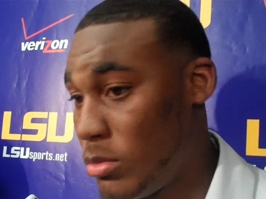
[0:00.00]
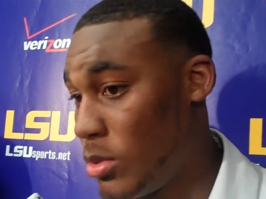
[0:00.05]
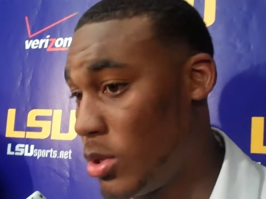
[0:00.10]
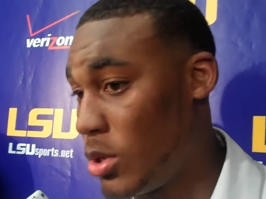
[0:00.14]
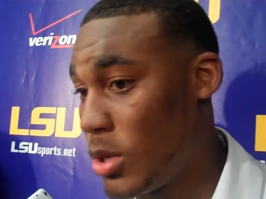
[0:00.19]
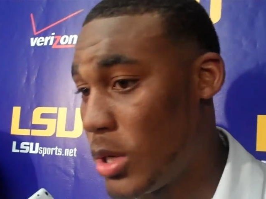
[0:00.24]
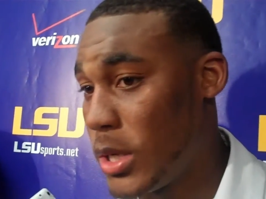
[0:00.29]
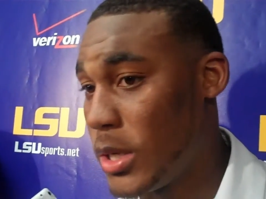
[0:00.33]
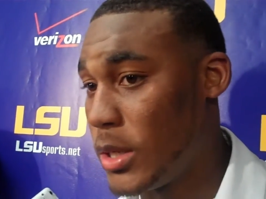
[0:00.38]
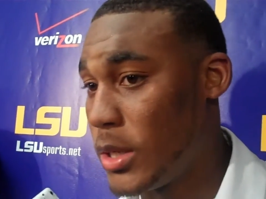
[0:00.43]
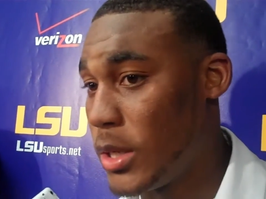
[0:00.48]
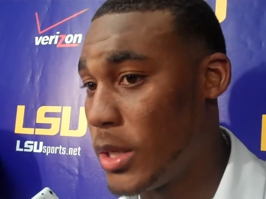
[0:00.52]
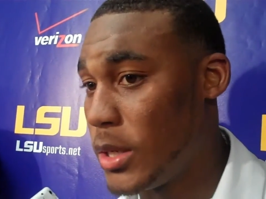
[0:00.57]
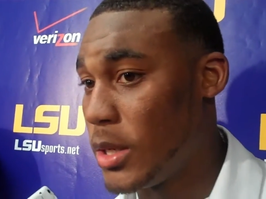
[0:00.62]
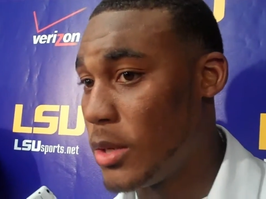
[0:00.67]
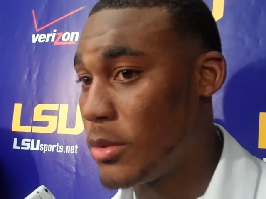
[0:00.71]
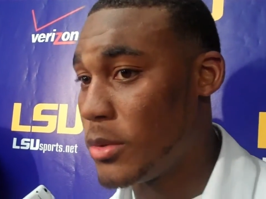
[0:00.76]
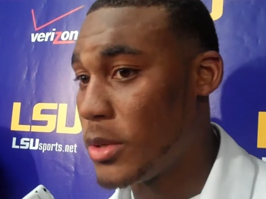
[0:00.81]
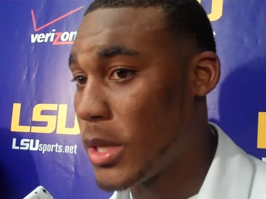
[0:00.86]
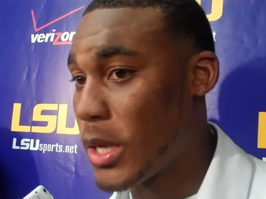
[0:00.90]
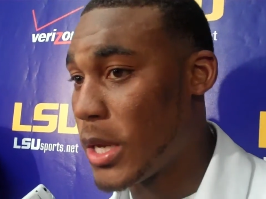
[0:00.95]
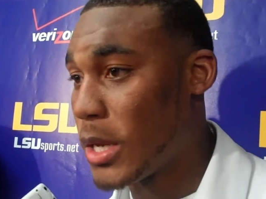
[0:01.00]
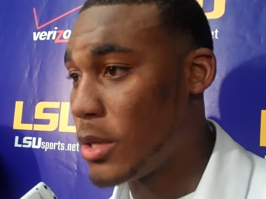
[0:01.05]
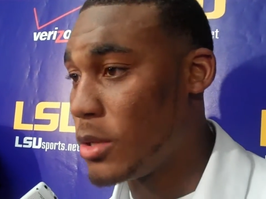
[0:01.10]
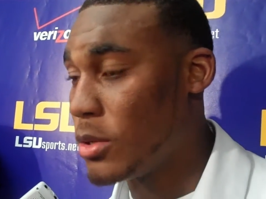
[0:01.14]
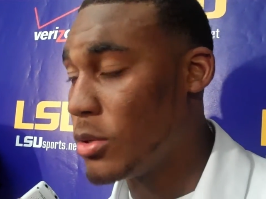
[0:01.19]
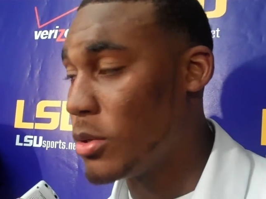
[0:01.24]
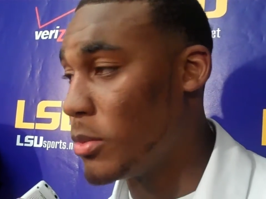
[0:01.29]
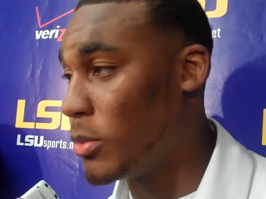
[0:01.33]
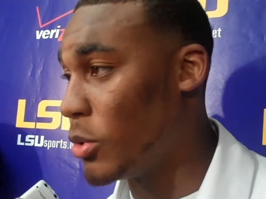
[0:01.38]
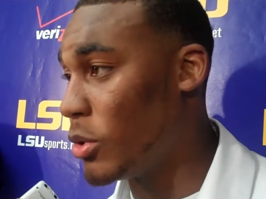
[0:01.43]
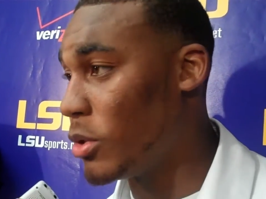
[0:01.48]
they did what they had to do,
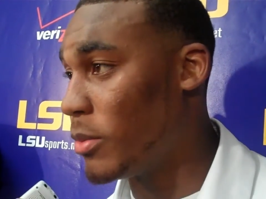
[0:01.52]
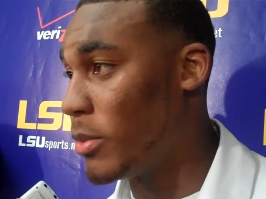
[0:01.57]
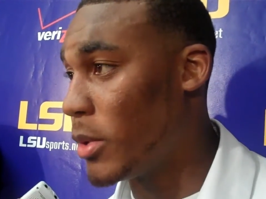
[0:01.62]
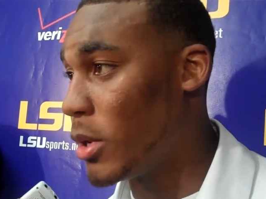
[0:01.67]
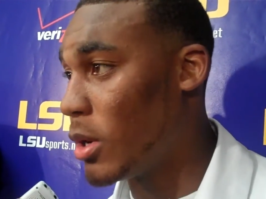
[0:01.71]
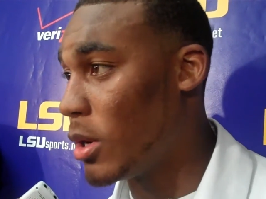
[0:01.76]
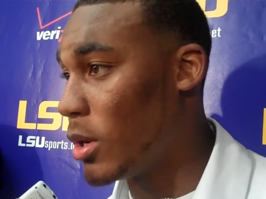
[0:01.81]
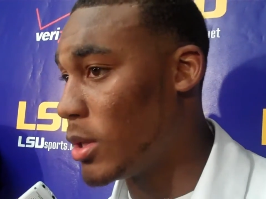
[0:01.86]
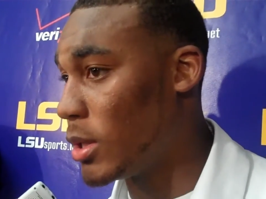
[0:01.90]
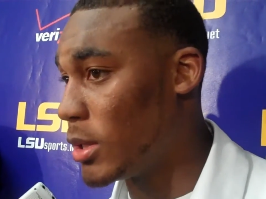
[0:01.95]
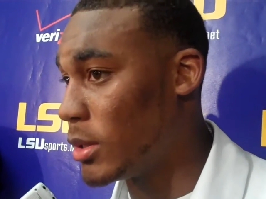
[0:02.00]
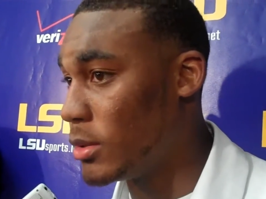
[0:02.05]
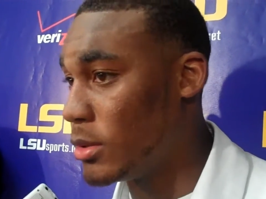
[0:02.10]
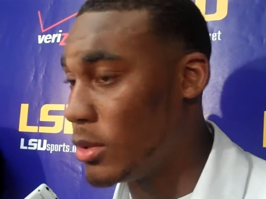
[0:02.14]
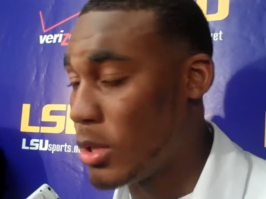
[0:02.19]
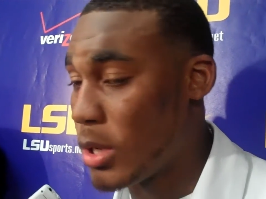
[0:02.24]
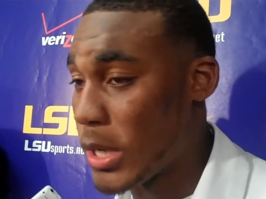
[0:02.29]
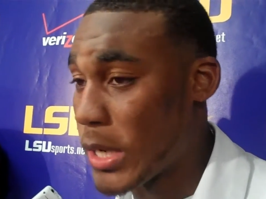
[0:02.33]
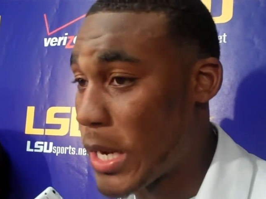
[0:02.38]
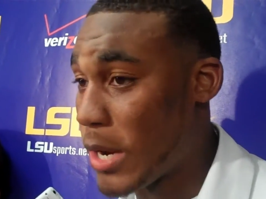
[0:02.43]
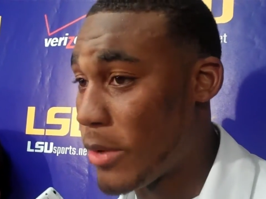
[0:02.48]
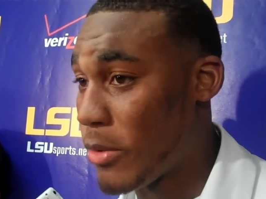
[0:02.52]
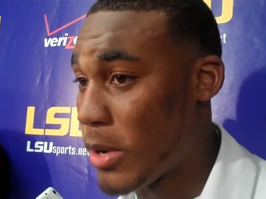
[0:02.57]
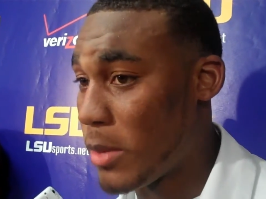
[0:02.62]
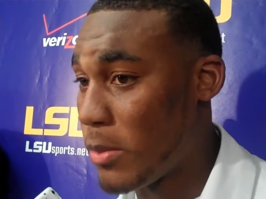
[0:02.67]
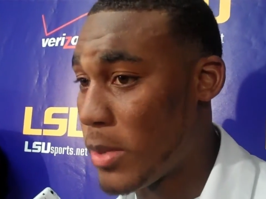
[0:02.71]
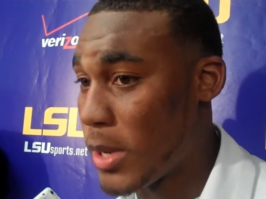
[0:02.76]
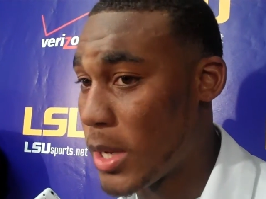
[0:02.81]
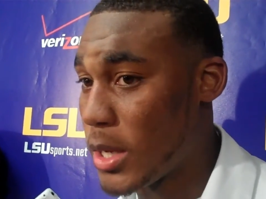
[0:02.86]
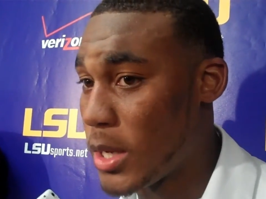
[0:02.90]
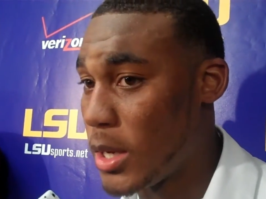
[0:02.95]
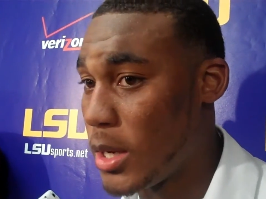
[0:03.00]
move the ball, and, I got right
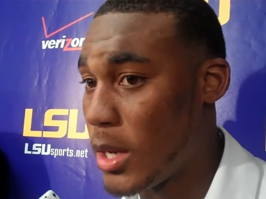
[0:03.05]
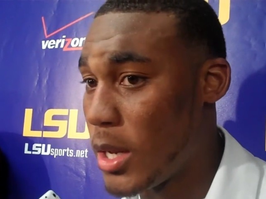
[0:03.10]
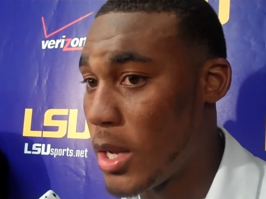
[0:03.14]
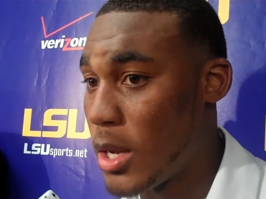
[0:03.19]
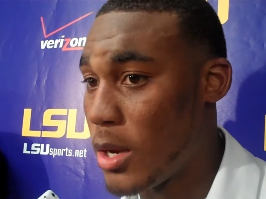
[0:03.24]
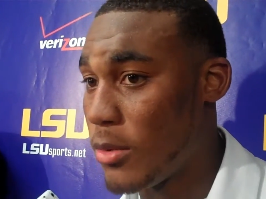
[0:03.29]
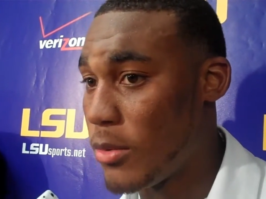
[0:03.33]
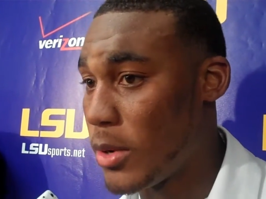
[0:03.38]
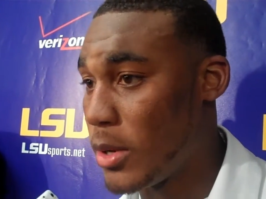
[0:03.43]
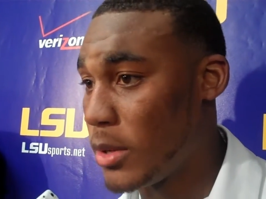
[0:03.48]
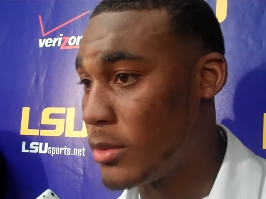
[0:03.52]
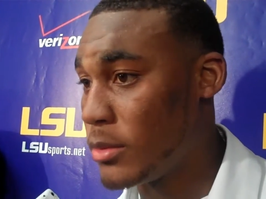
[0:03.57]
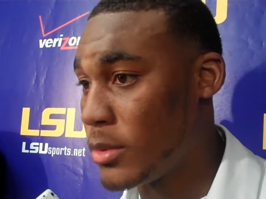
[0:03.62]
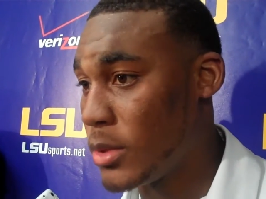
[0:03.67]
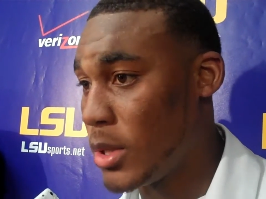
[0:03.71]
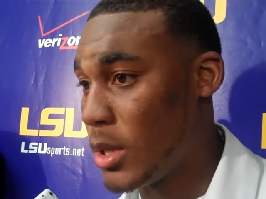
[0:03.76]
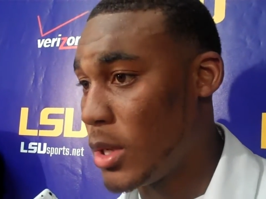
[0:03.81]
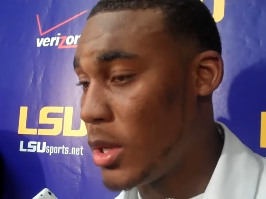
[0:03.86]
back in there and